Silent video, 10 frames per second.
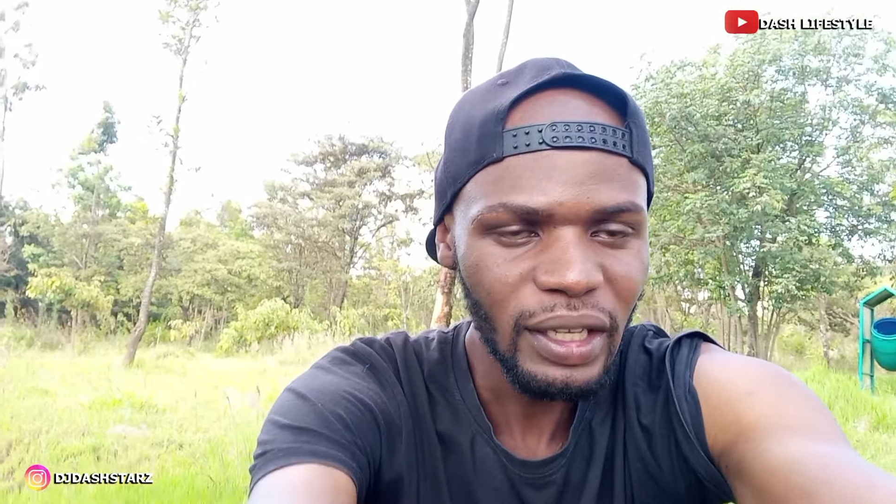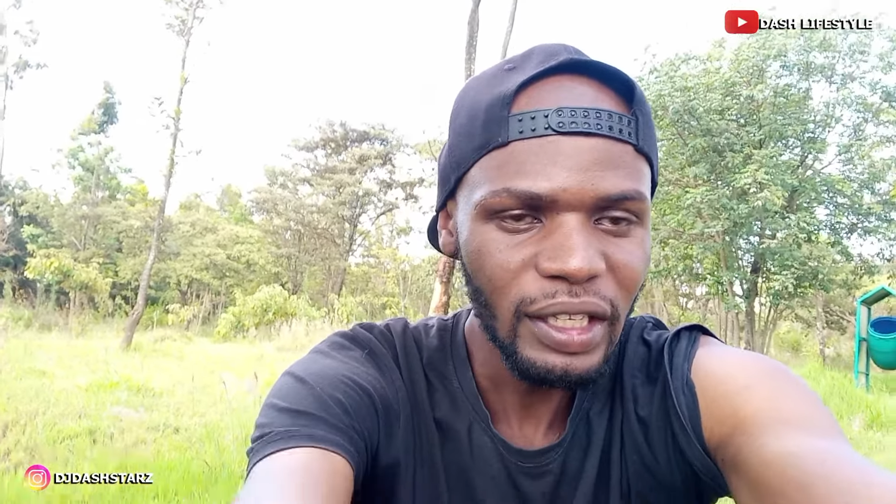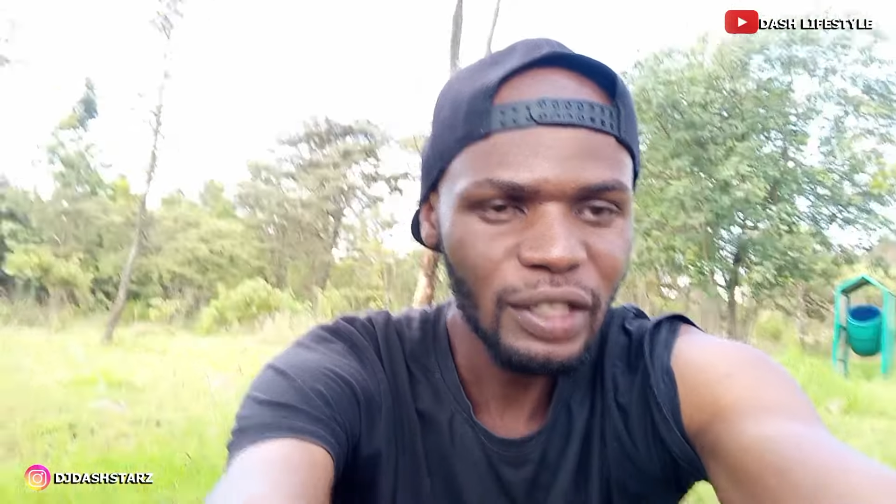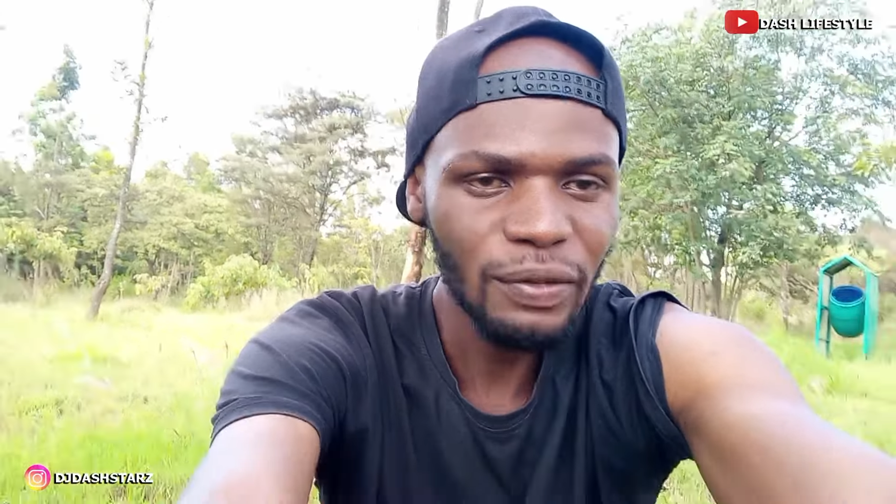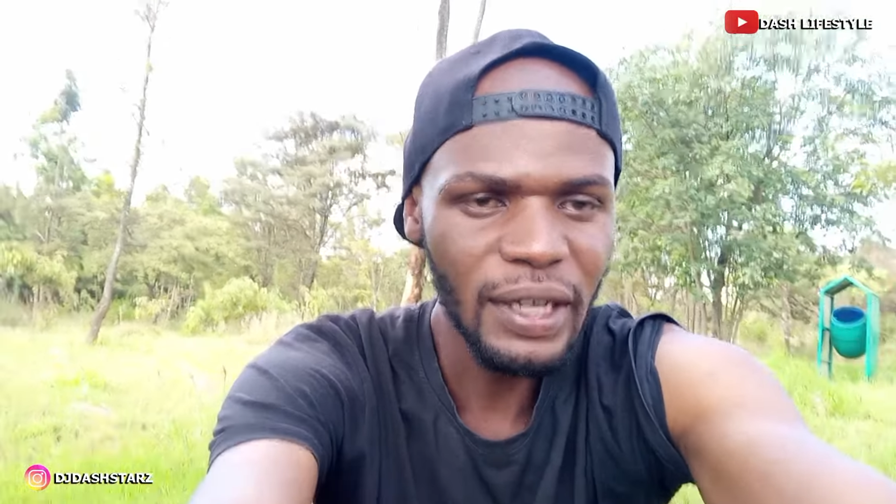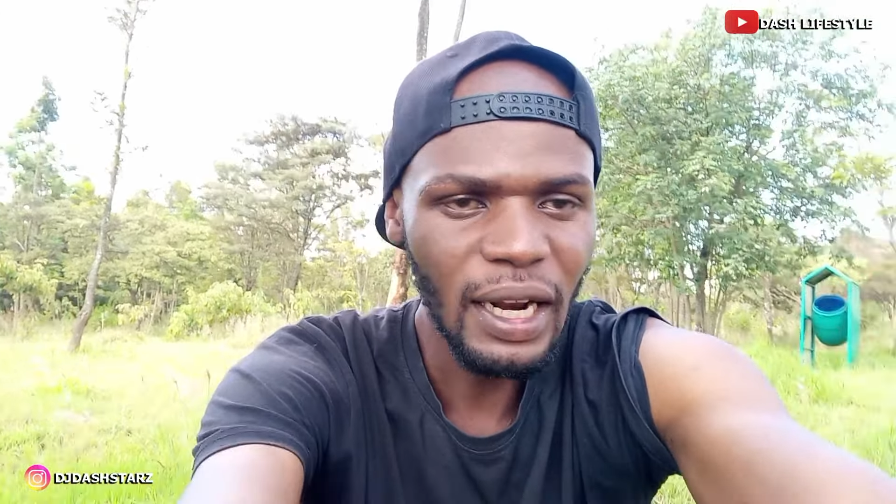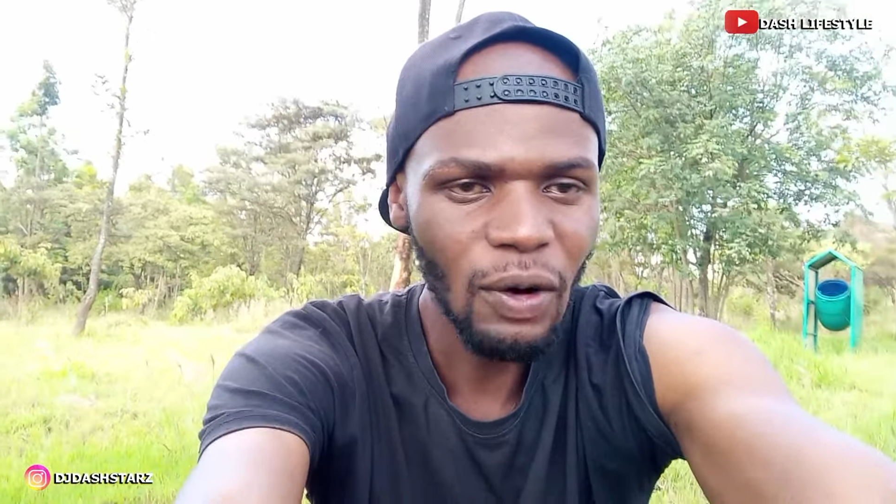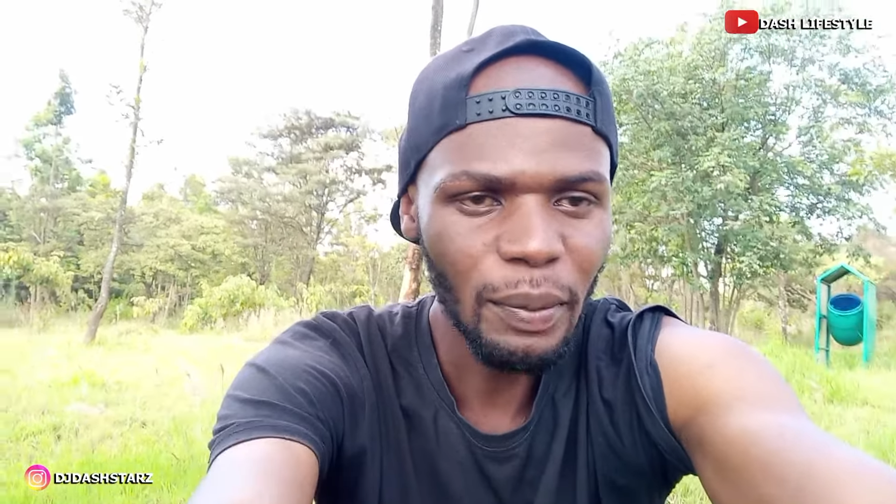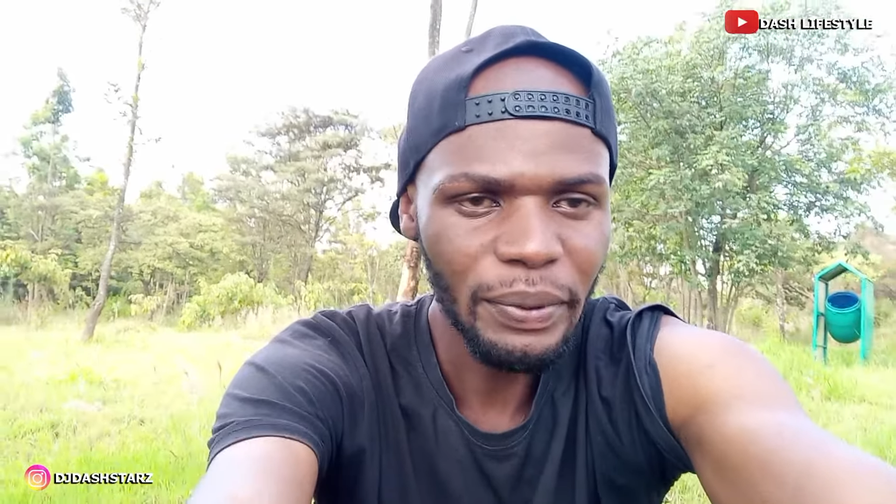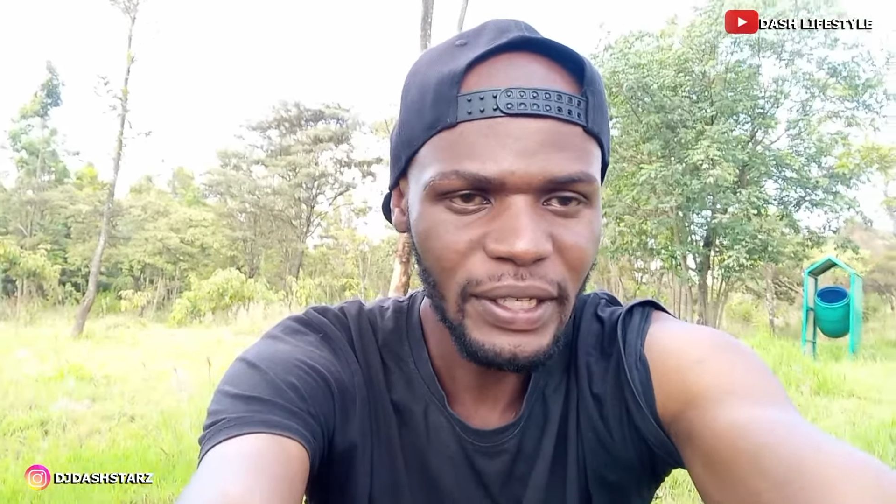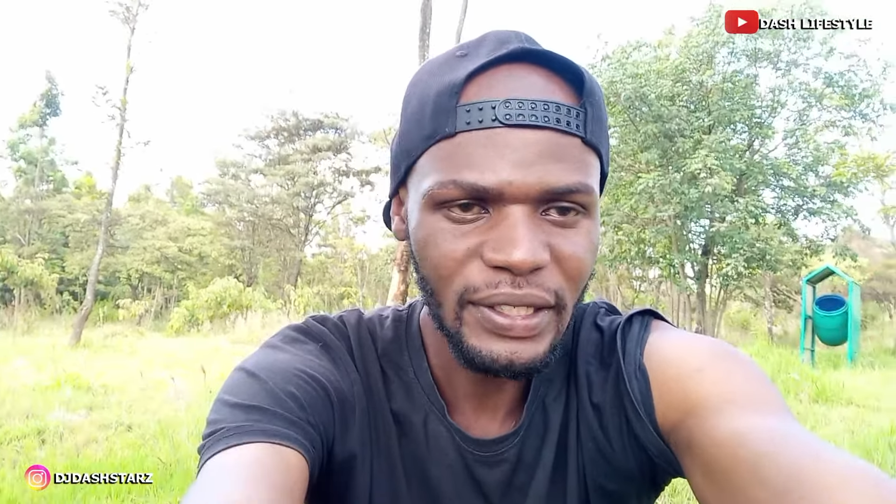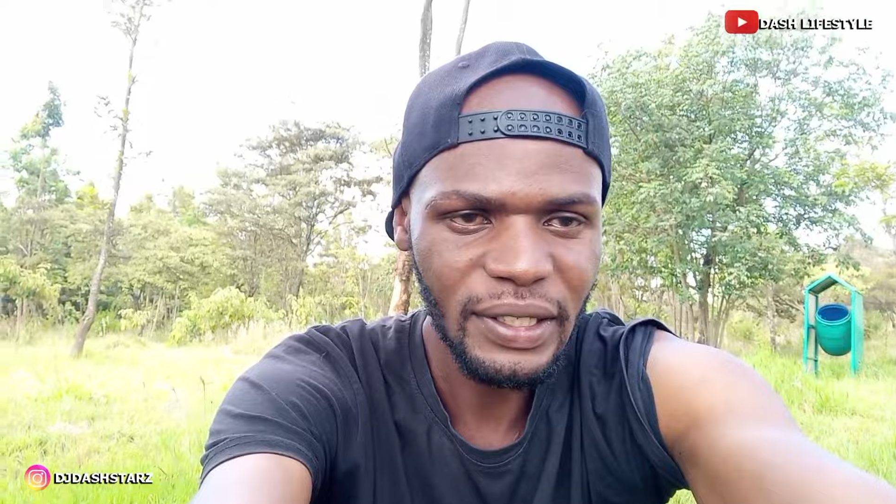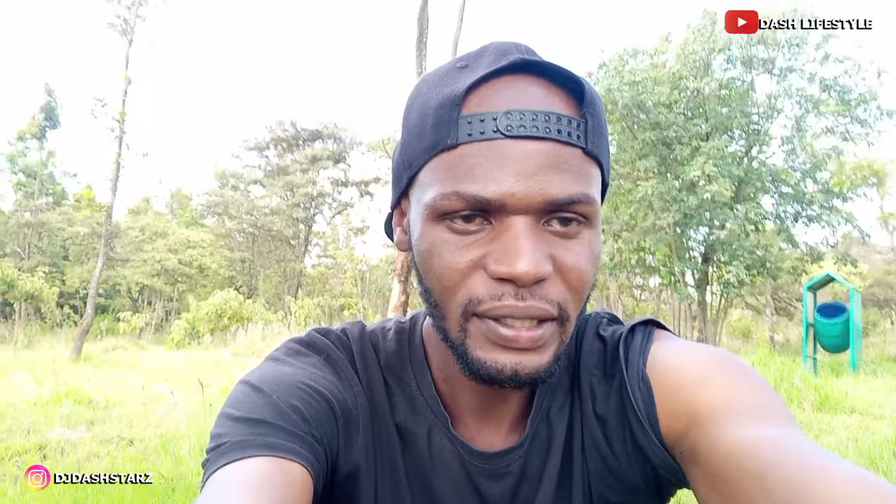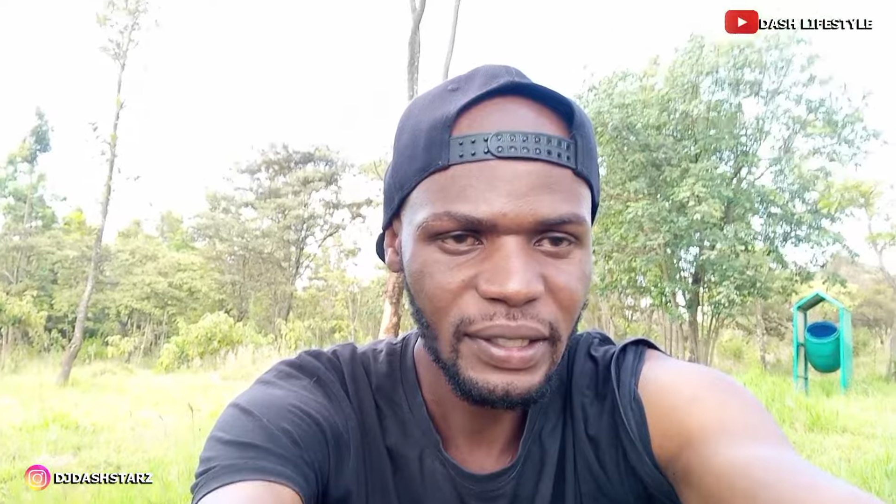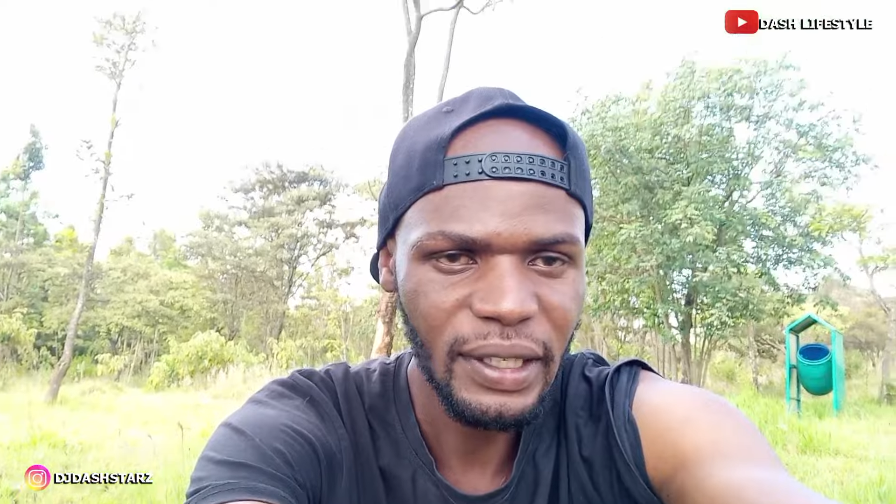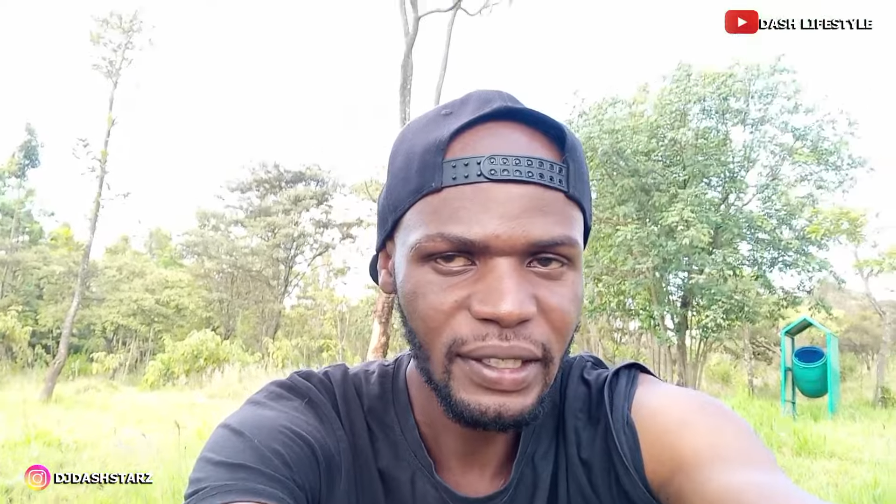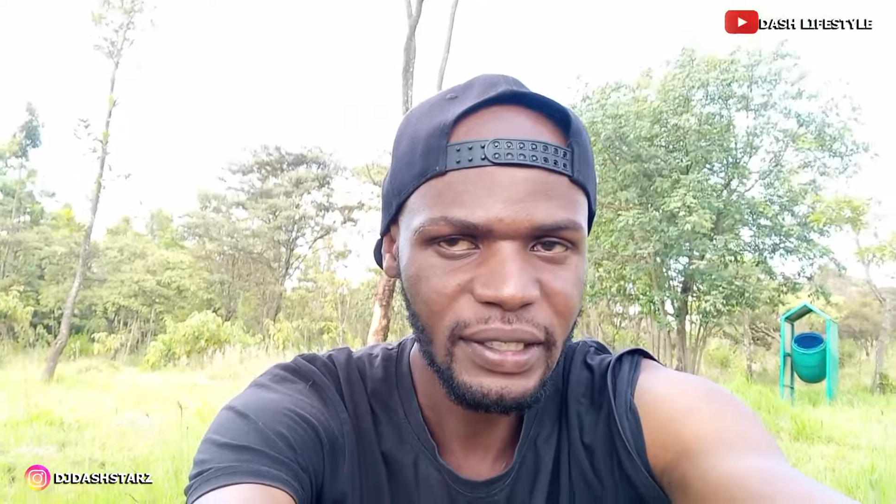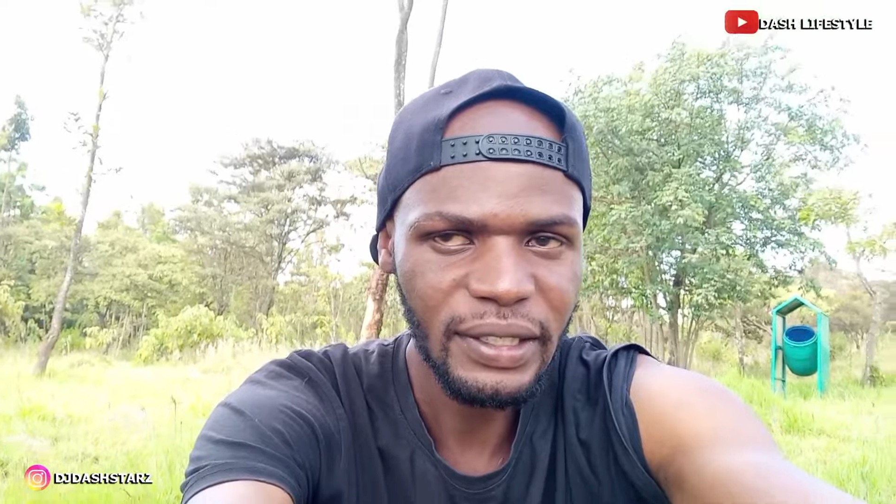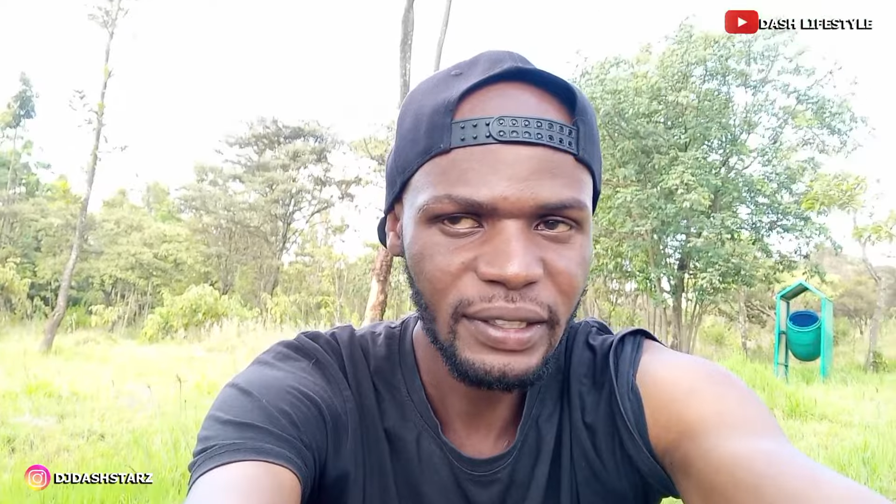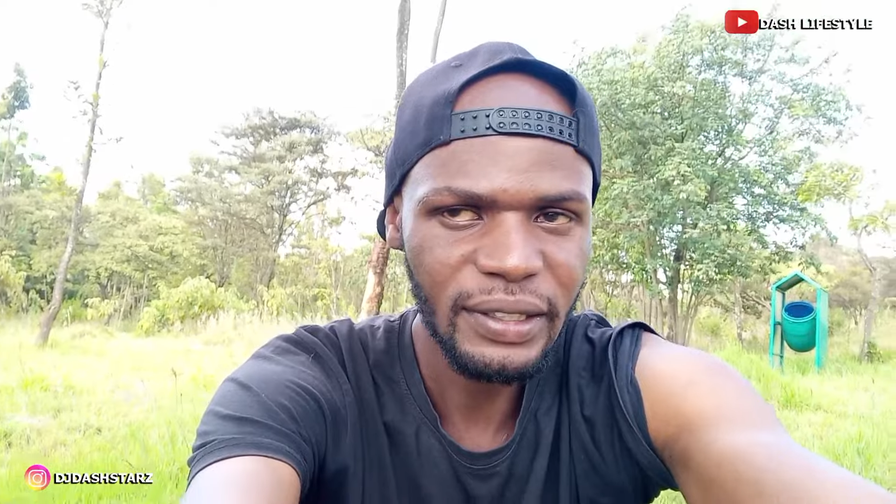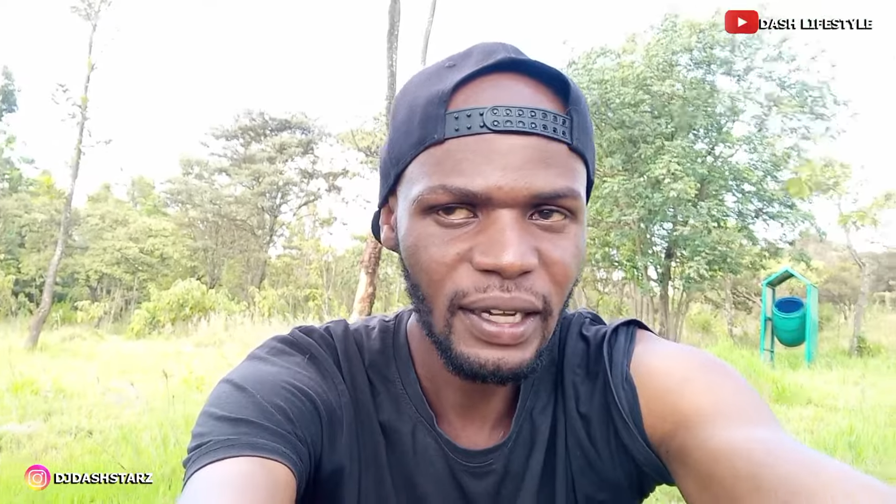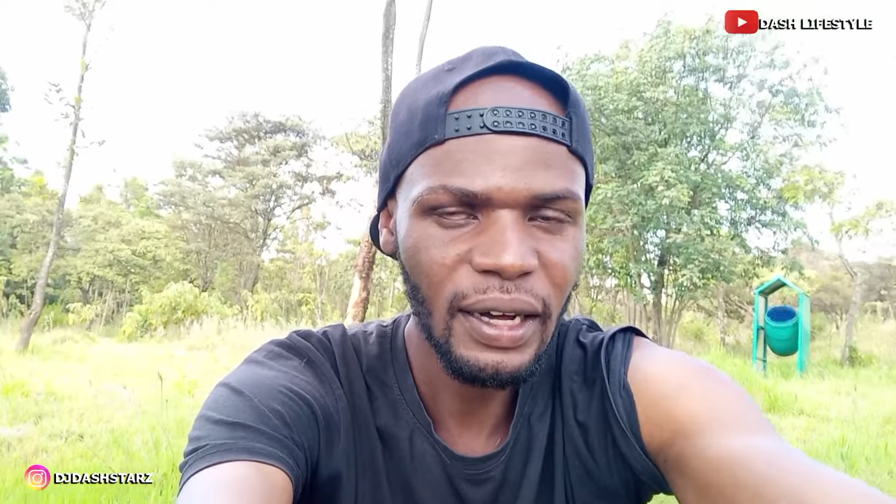even our president, that is